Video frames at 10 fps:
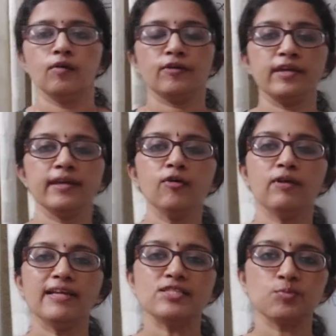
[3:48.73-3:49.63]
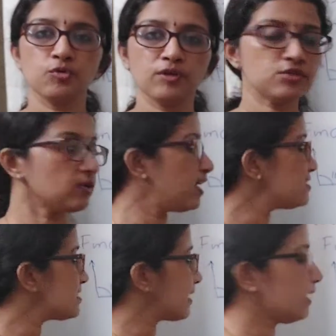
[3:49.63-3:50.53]
Okay, now let's move into
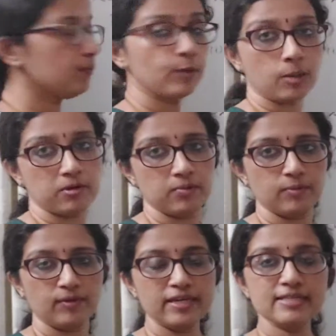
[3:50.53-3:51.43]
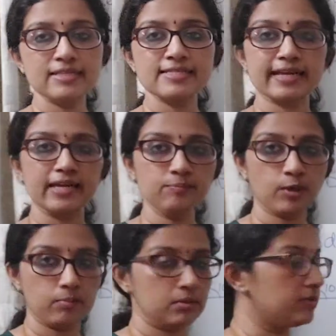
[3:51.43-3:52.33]
our second problem. Okay, the second
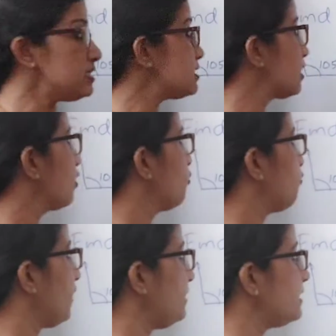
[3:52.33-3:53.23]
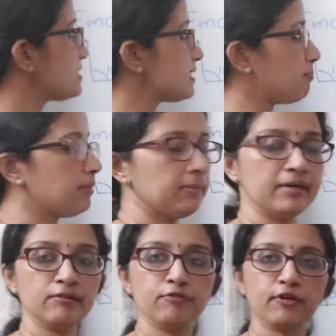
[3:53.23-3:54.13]
problem is find the
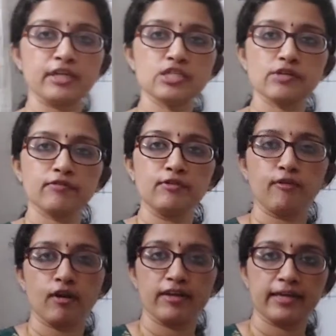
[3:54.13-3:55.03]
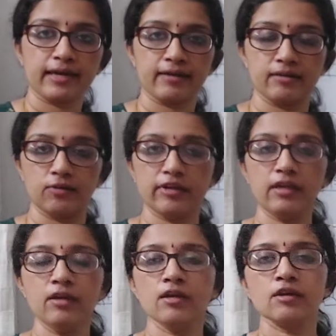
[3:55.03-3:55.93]
supplement for each of the following angle.
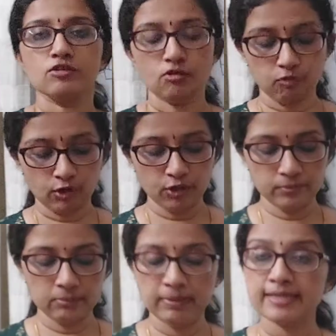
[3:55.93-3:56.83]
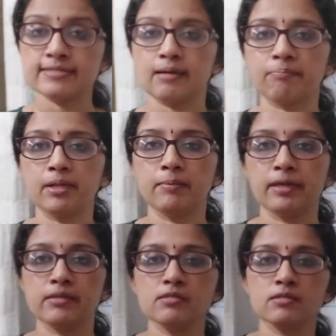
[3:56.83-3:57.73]
Okay, so what do you mean by
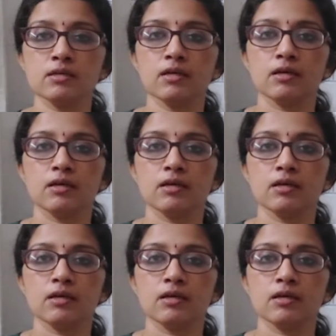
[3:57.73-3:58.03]
supplements?